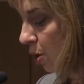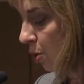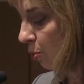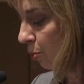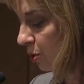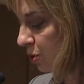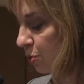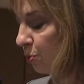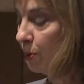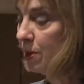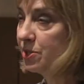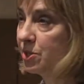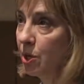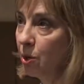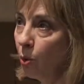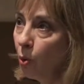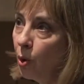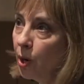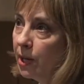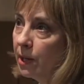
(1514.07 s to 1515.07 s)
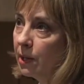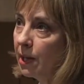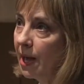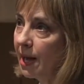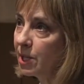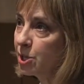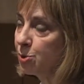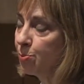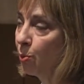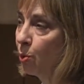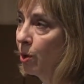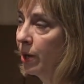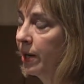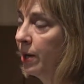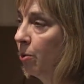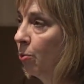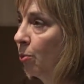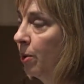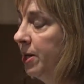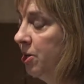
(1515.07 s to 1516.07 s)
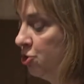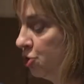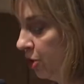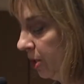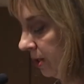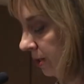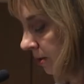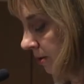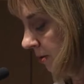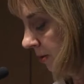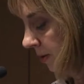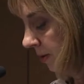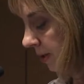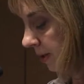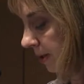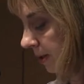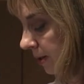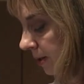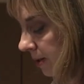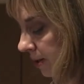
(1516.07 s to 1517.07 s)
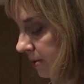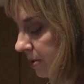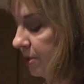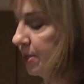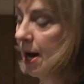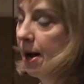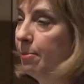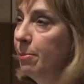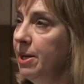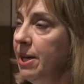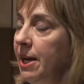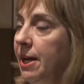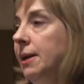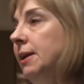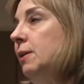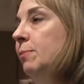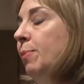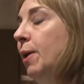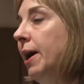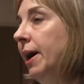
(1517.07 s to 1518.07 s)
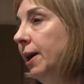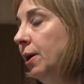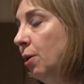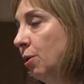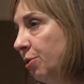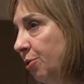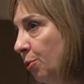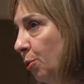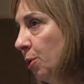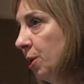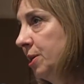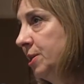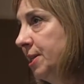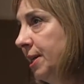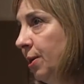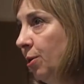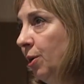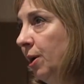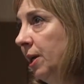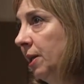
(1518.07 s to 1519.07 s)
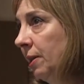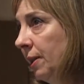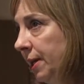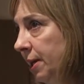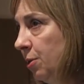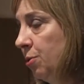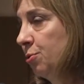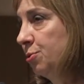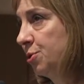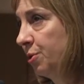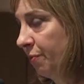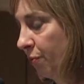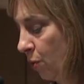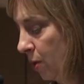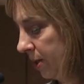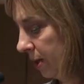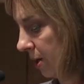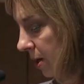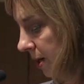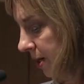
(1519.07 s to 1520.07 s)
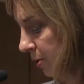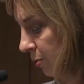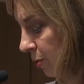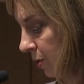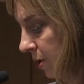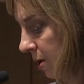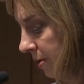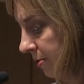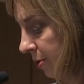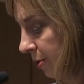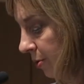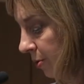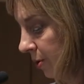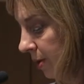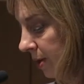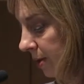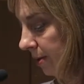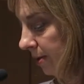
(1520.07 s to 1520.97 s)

which was an oil exporting region uh, dominated by authoritarian leaders of one kind or another.